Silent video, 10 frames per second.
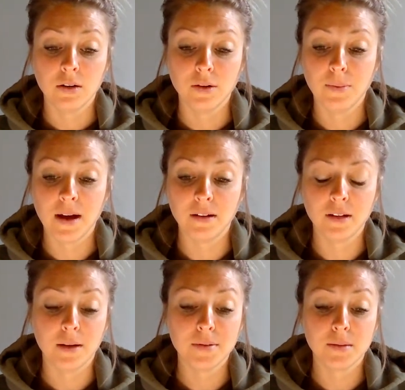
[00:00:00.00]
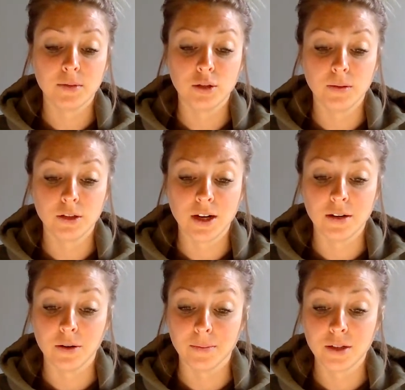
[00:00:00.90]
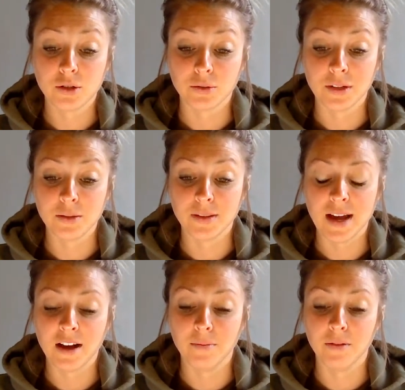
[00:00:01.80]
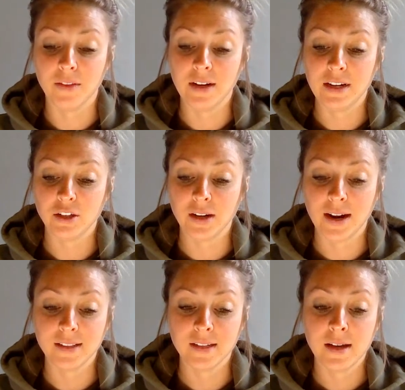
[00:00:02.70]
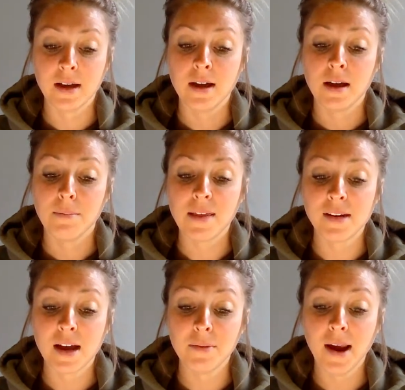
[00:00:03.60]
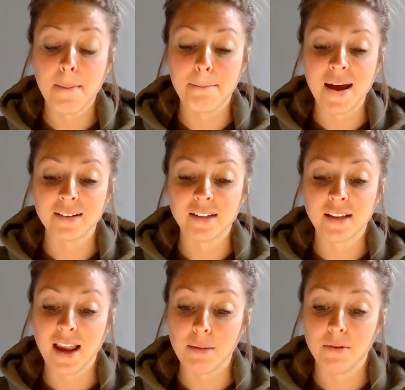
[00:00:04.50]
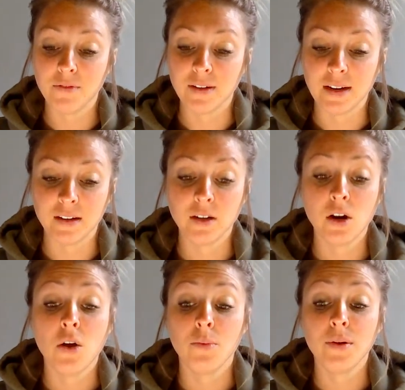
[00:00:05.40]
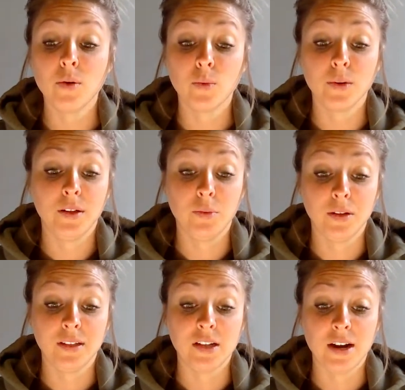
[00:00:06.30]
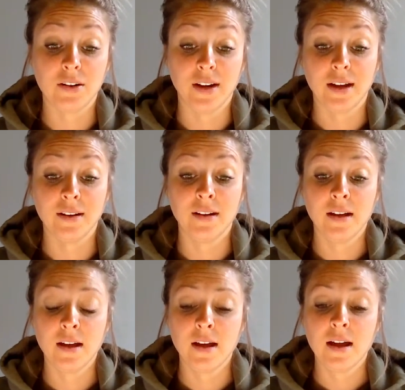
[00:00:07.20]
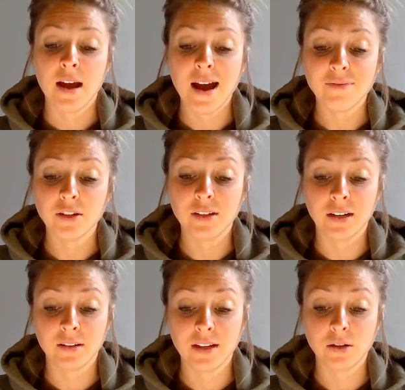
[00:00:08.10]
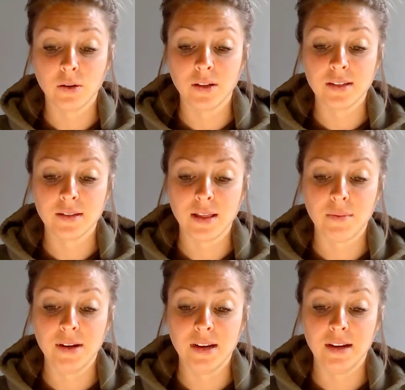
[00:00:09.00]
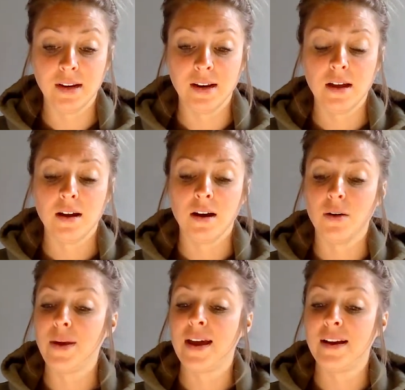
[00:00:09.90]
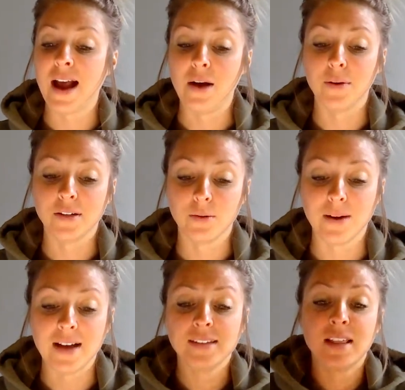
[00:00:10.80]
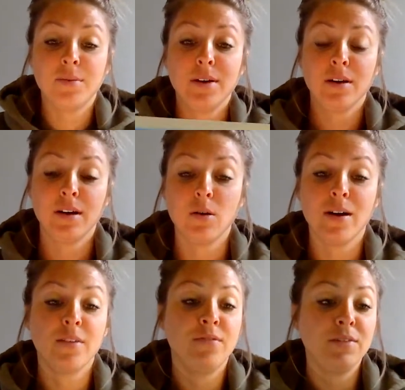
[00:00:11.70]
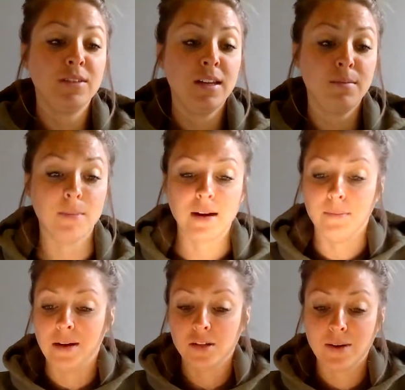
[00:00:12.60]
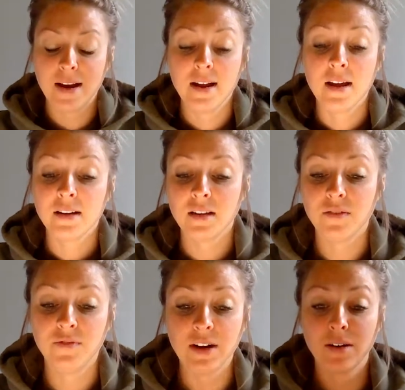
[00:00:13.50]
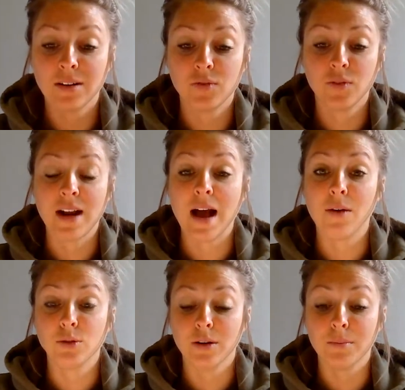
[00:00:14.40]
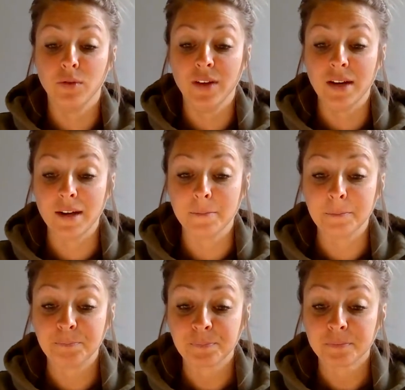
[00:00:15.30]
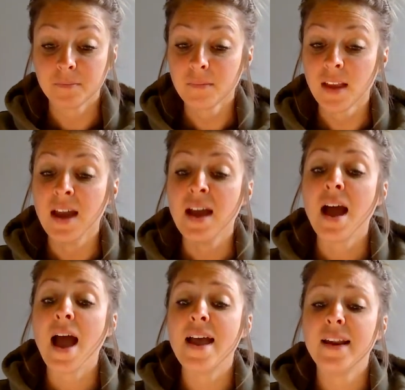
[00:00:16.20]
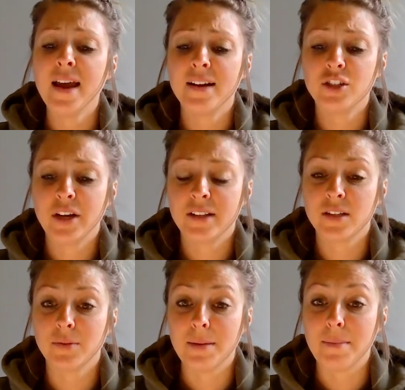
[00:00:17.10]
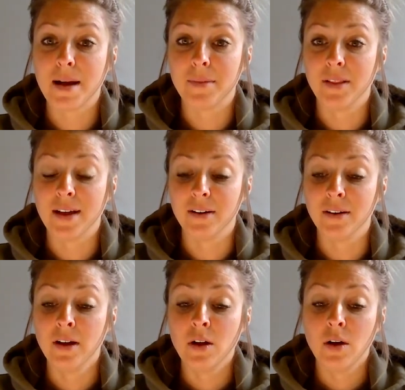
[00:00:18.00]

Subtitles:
ginormous trees with the help of the nature guides. By the time we got back to the cabin for dinner, we were really tired again. After dinner, they told us that we had an hour to rest, and then we were going to go on a 15-minute bus ride to the fairgrounds for an outdoor movie night. I hadn't had a chance to write a letter